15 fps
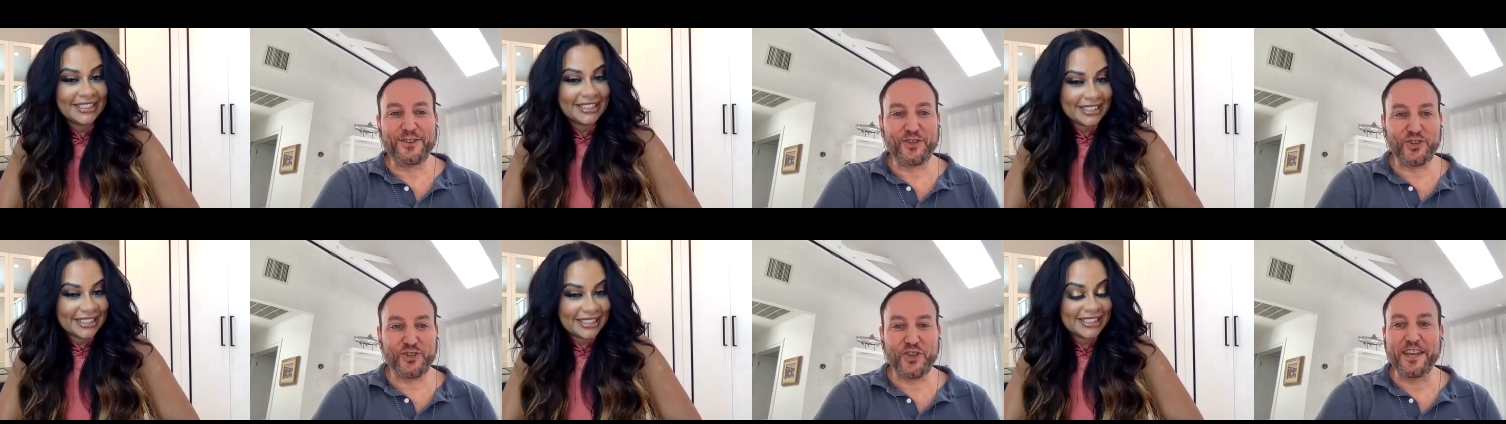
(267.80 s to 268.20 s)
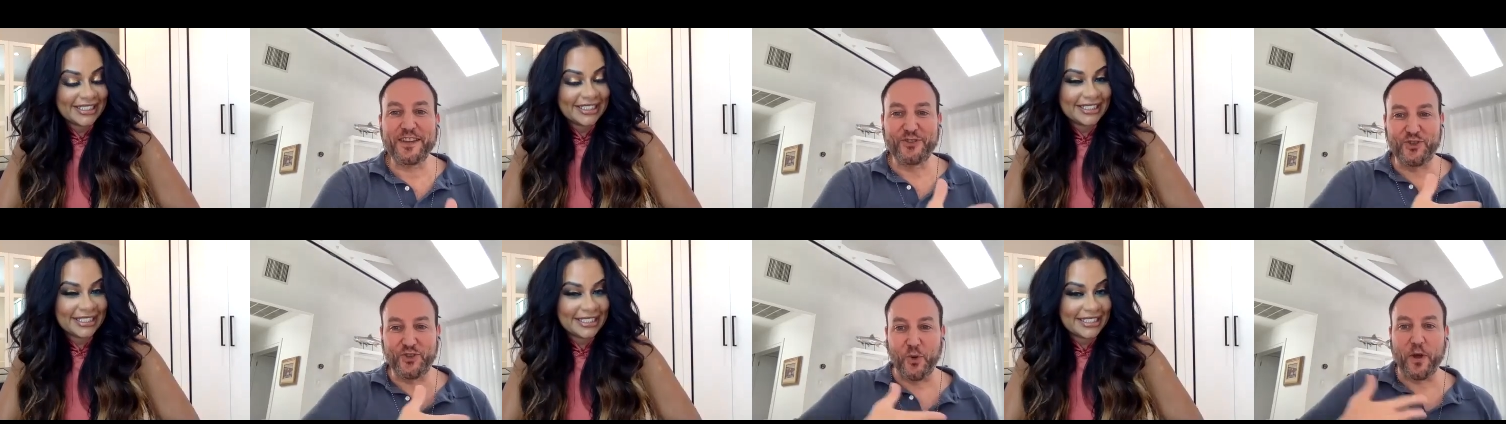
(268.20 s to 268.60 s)
Speaker 1: is she
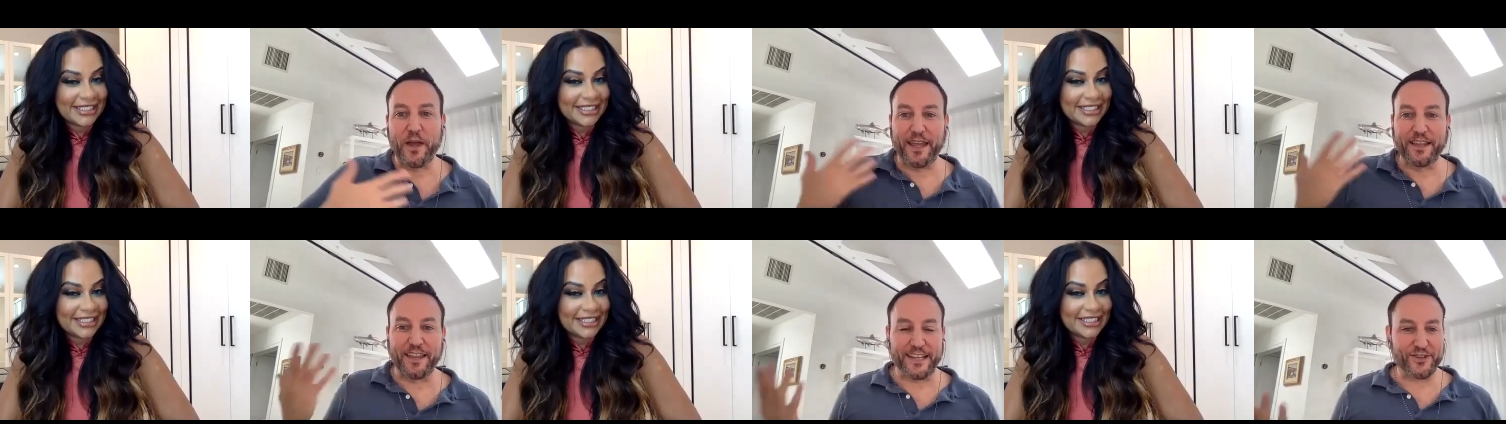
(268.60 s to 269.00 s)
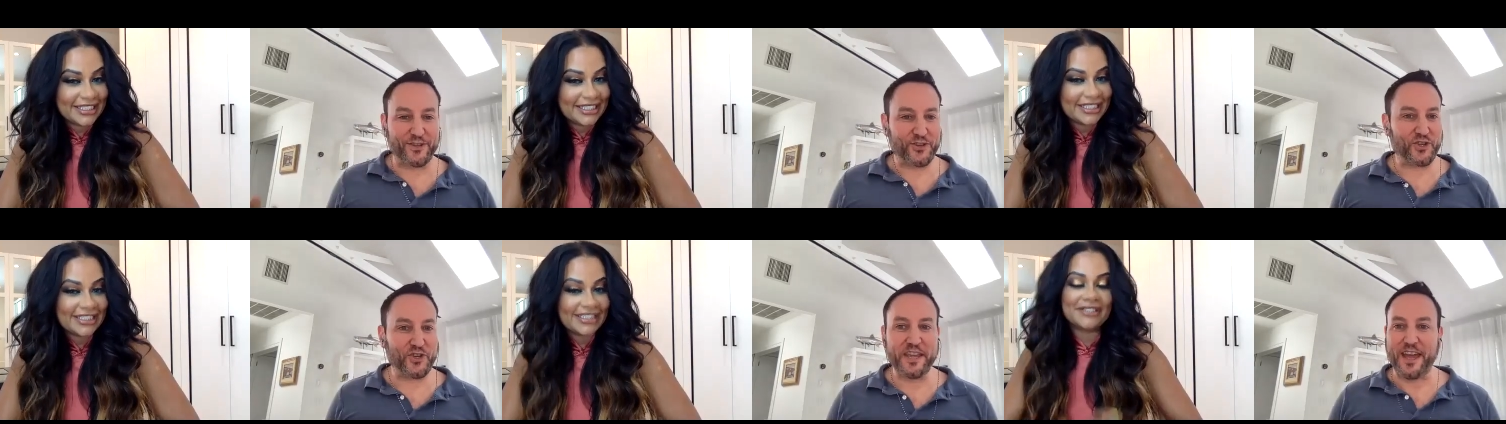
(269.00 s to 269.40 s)
enjoying like
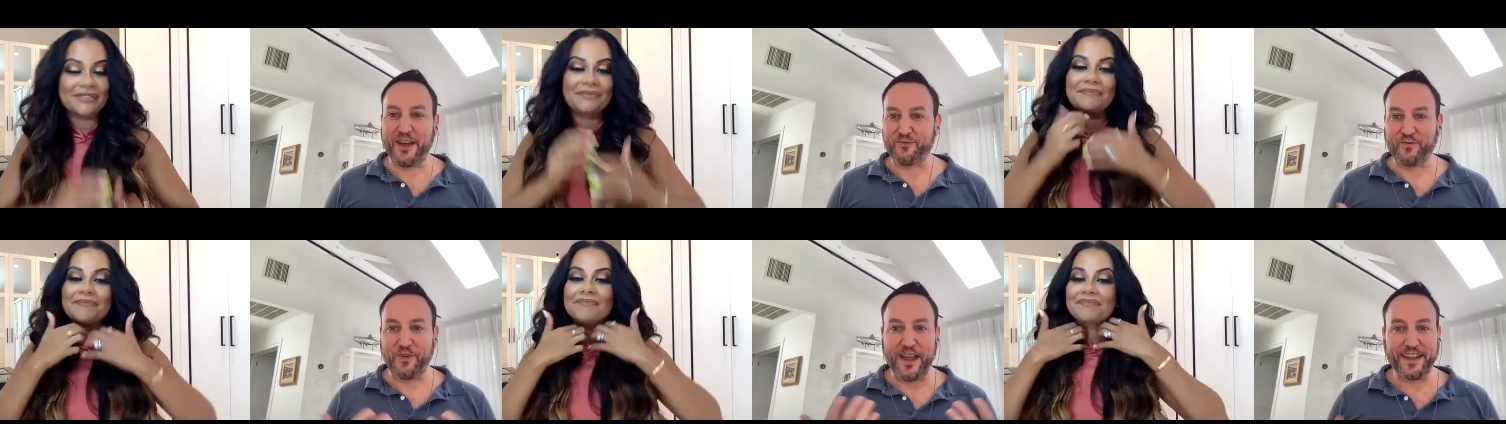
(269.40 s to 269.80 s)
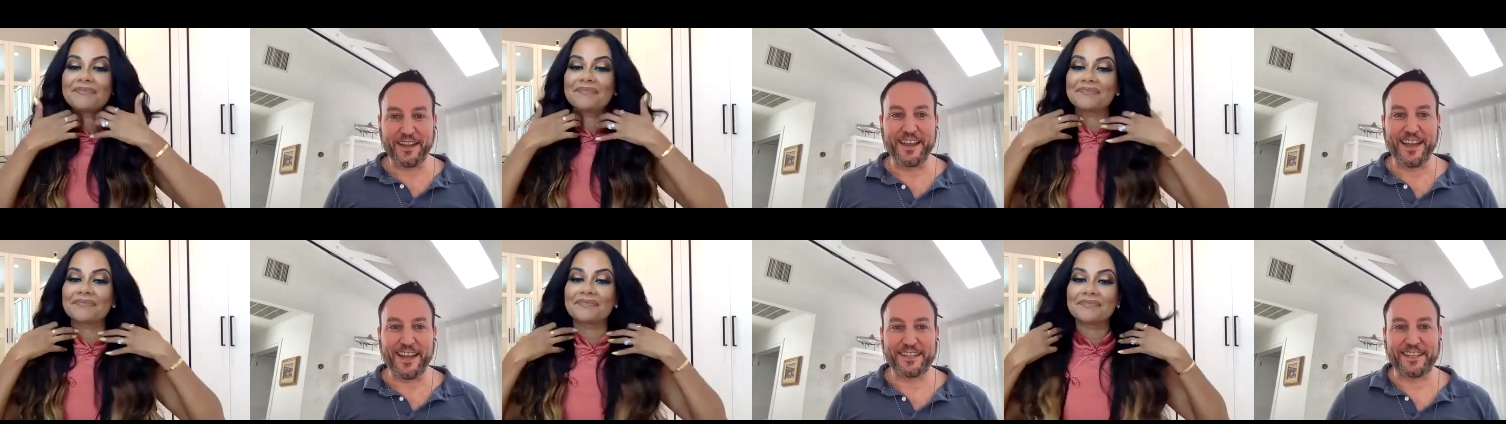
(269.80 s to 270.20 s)
does she get
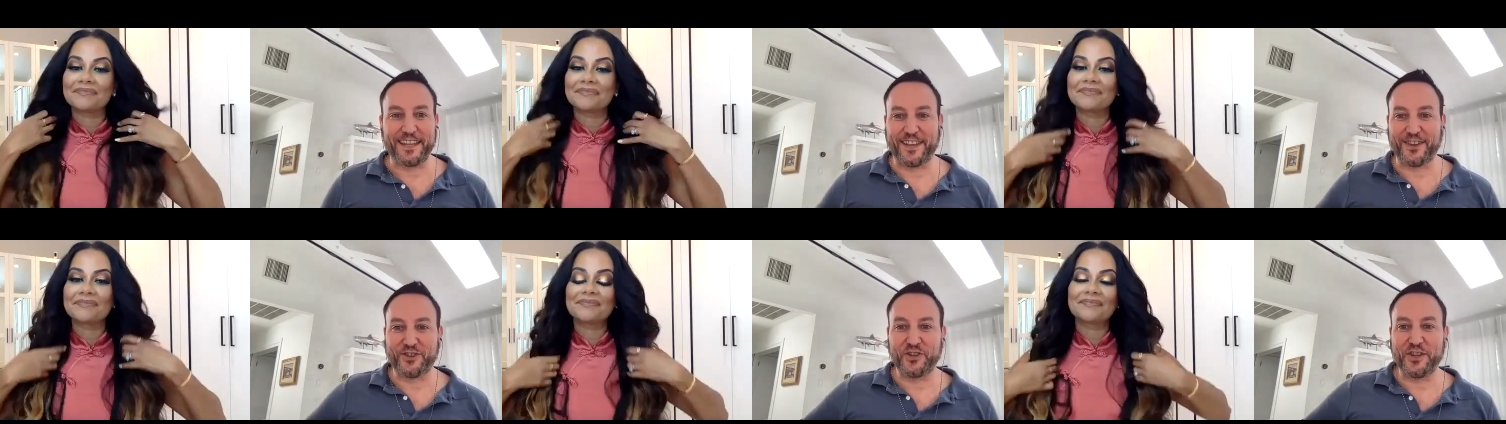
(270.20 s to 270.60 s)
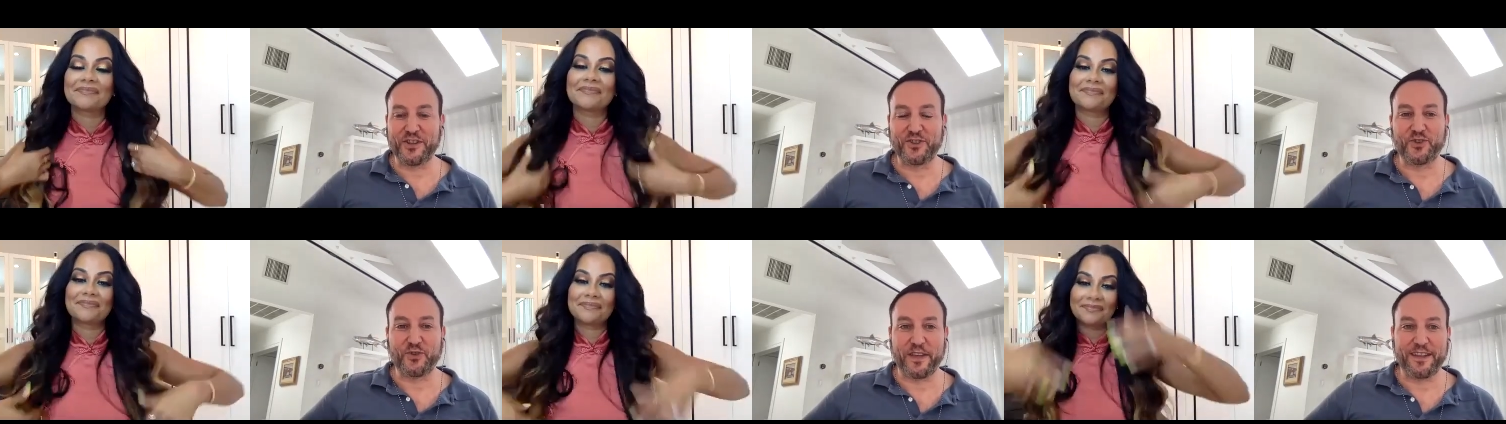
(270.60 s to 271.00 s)
recognized like is she
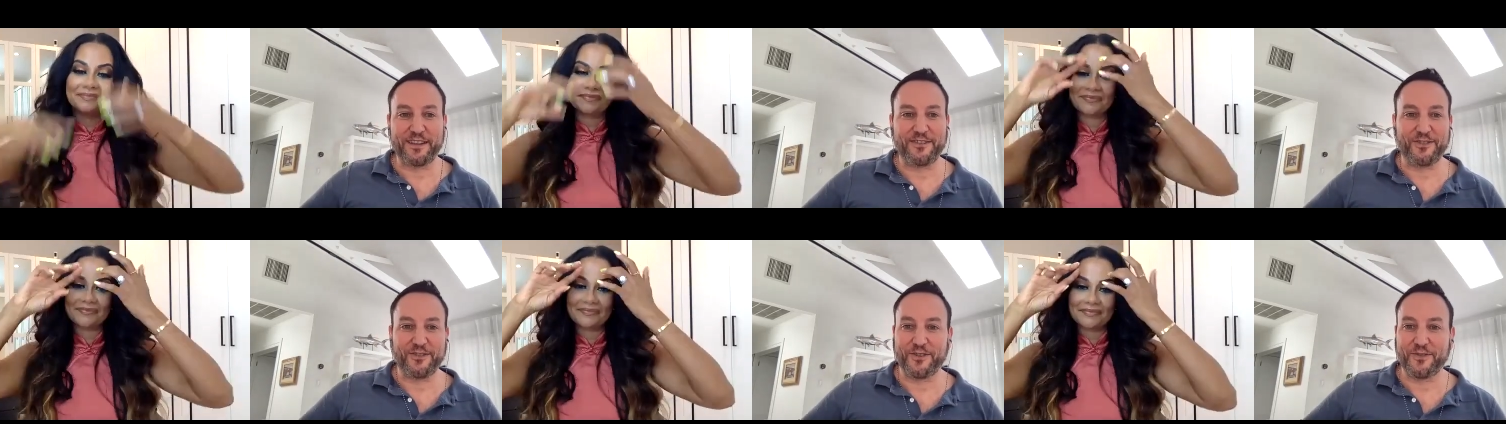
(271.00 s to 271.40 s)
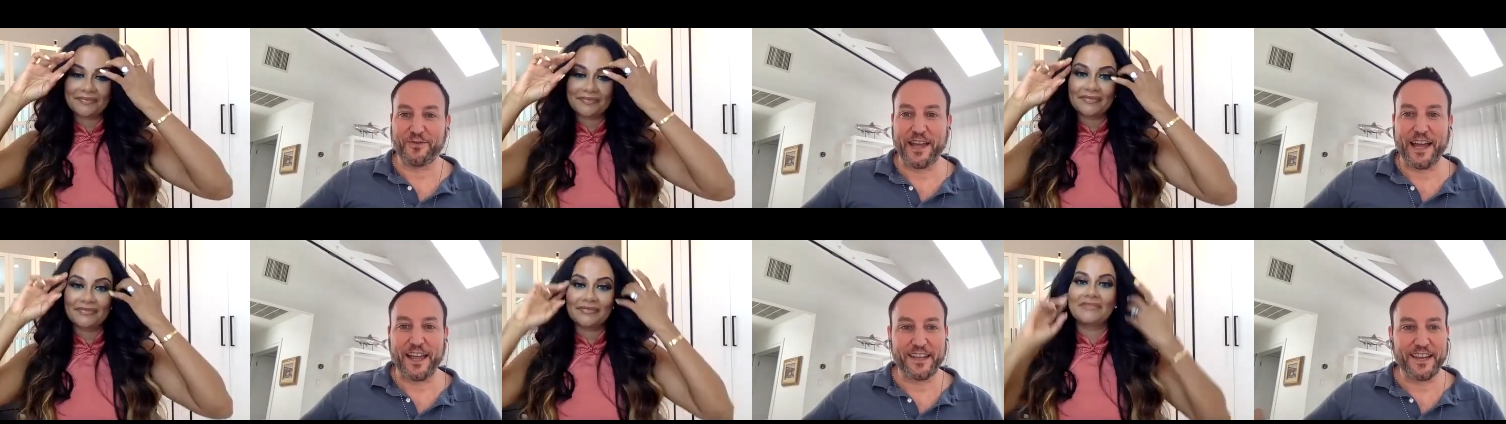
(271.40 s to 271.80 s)
enjoying her
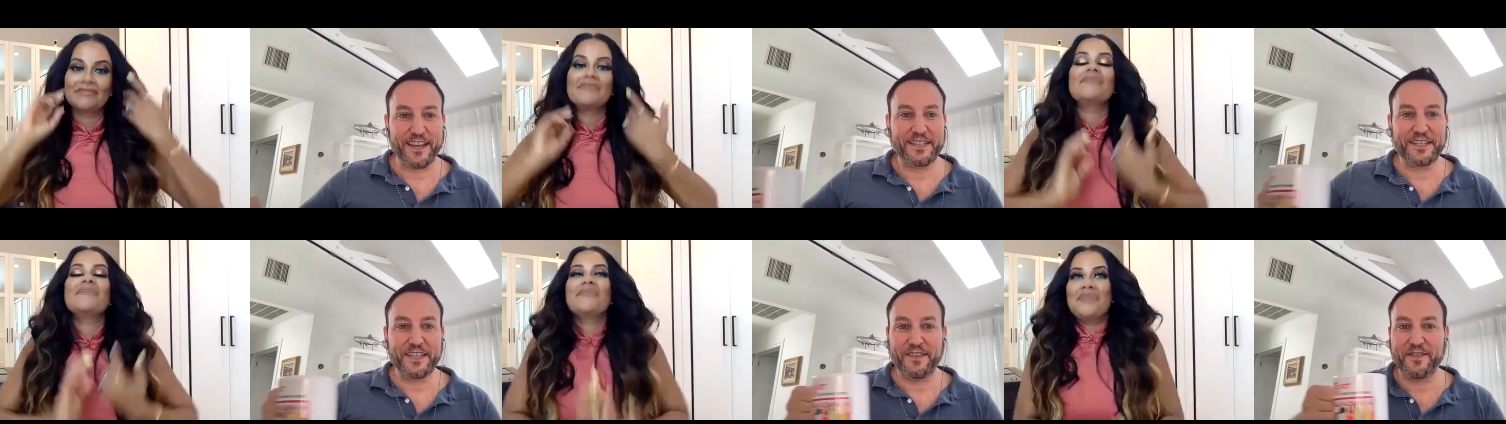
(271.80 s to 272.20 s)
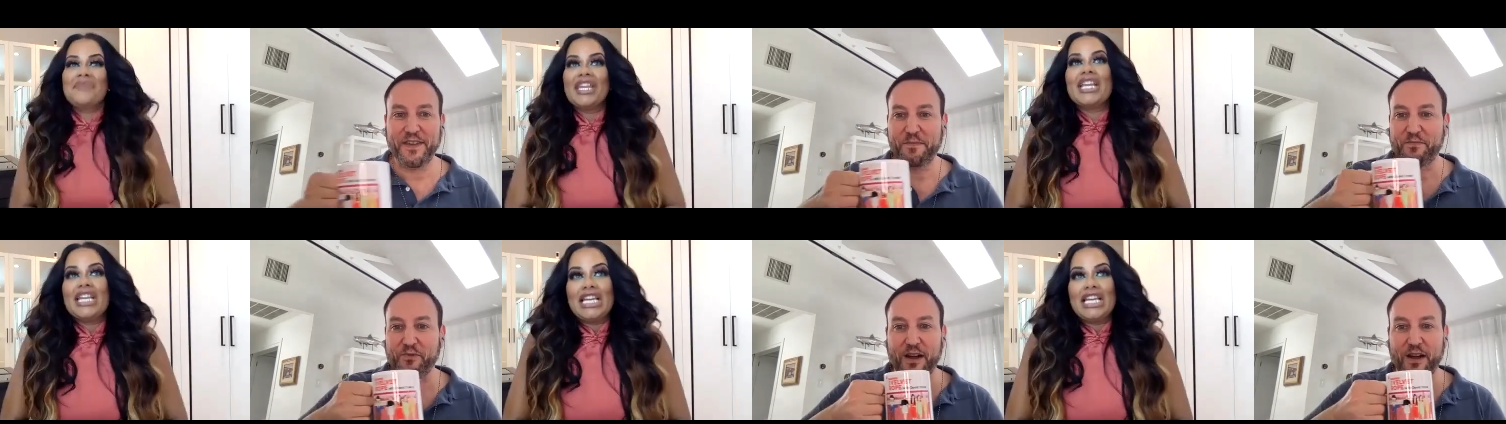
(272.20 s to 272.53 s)
reality tv